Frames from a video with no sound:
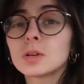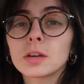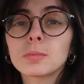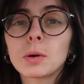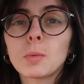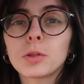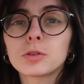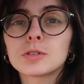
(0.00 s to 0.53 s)
give
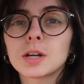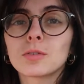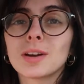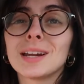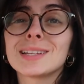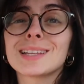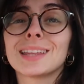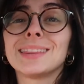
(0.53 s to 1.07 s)
my 1 through 10
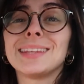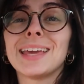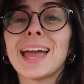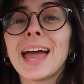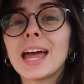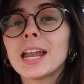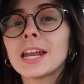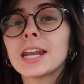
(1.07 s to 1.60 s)
ratings at the
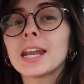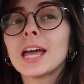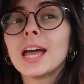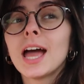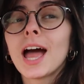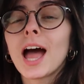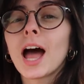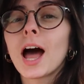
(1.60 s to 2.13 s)
end.
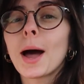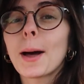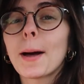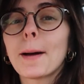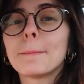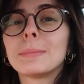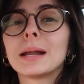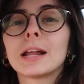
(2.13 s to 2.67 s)

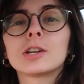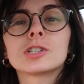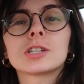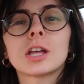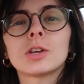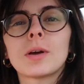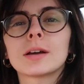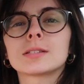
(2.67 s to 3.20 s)
Um, and I just
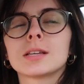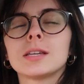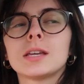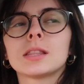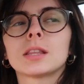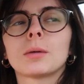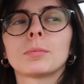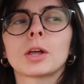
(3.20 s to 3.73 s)
tell you as I
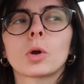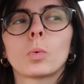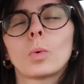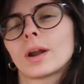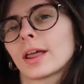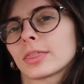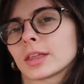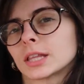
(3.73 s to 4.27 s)
eat them, like
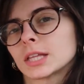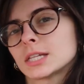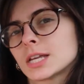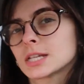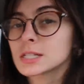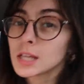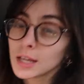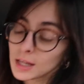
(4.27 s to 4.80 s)
what I think they
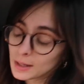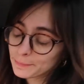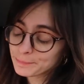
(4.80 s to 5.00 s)
taste like.